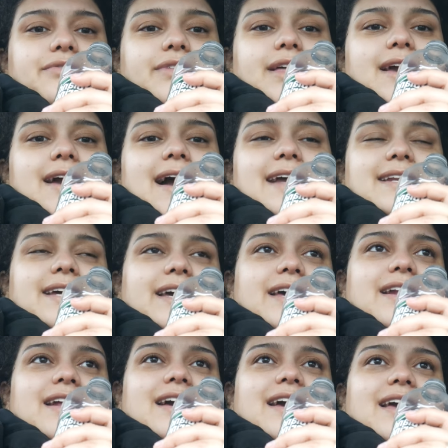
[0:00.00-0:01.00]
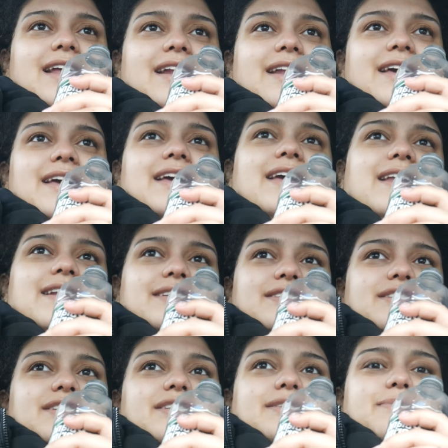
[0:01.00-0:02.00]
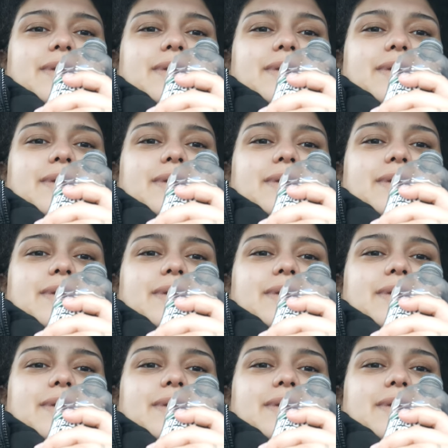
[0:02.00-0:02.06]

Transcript: Like I did, and it's just